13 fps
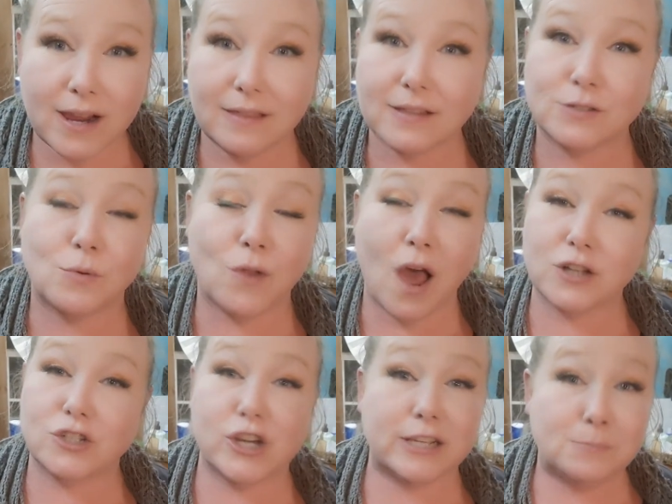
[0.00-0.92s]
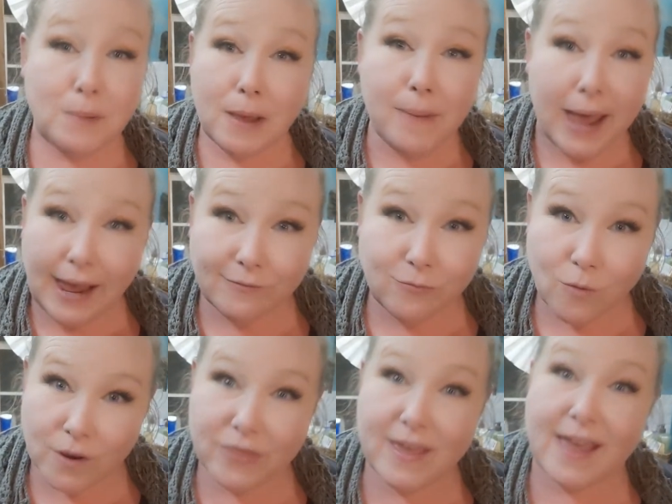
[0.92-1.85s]
This will not just be a
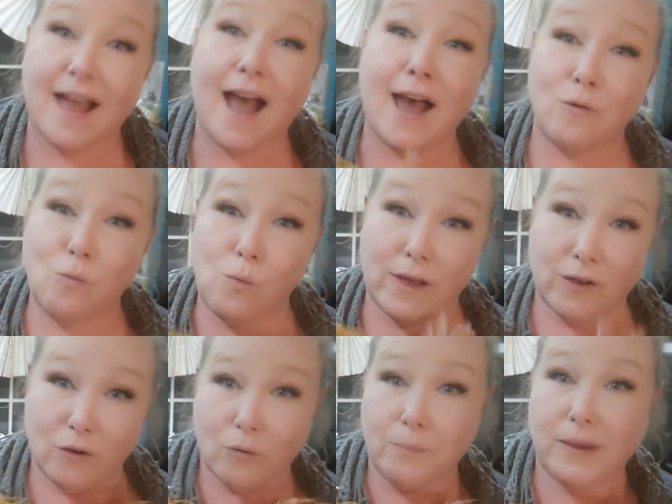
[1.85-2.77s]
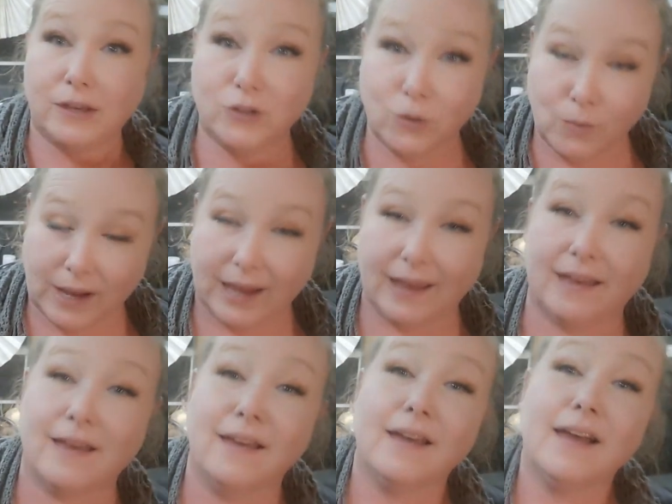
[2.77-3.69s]
paid-for thing. I will be doing
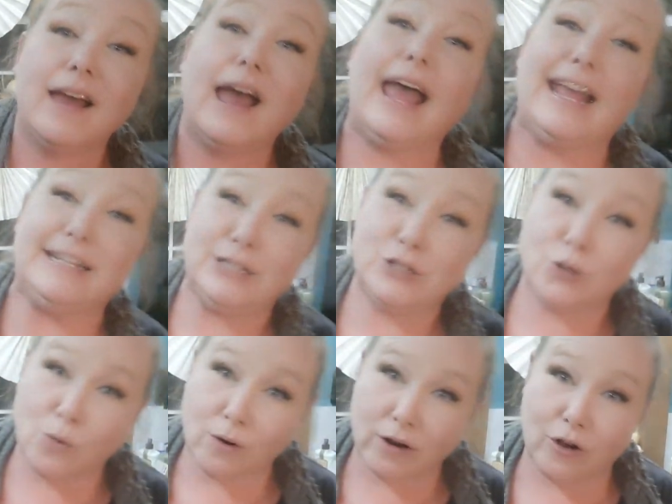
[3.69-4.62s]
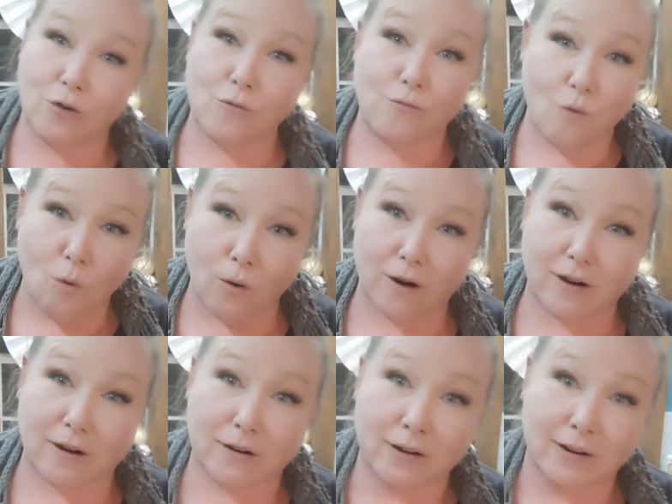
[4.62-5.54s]
a tutorial
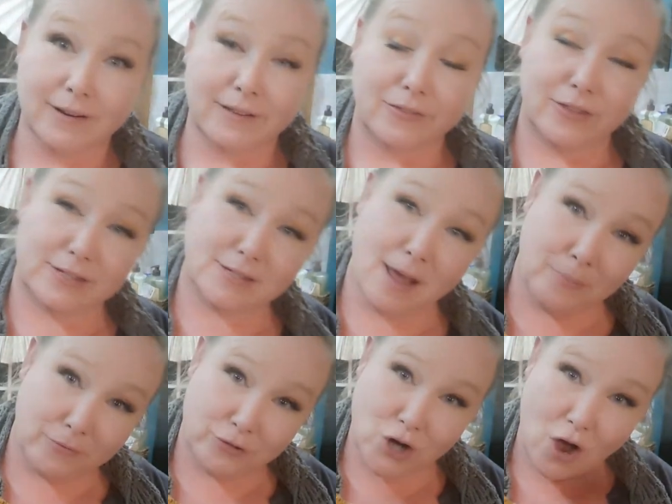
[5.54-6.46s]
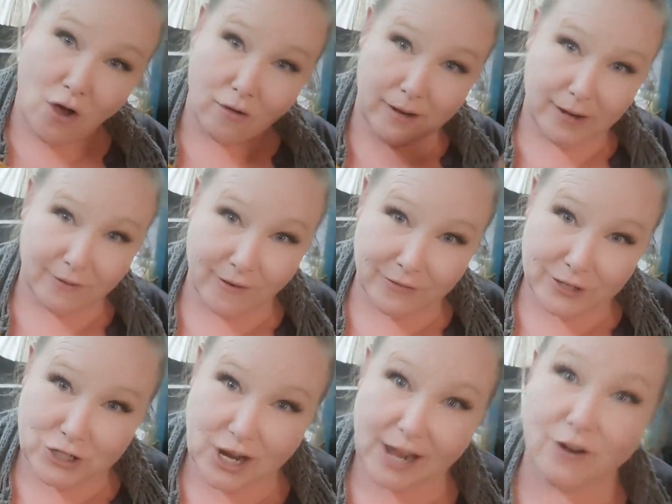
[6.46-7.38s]
for this type of shawl here on the
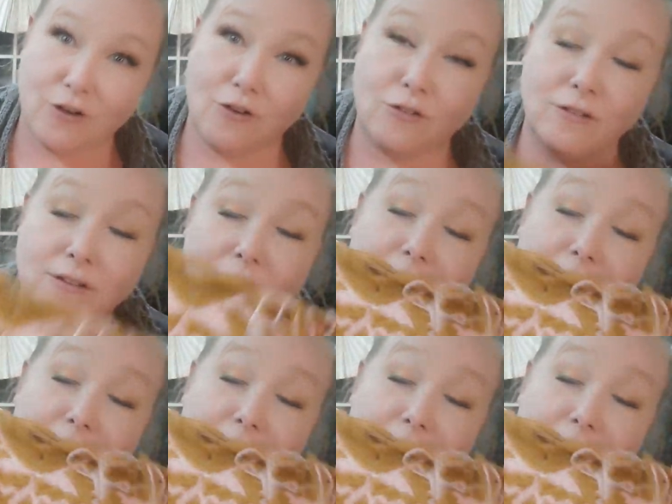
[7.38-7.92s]
channel.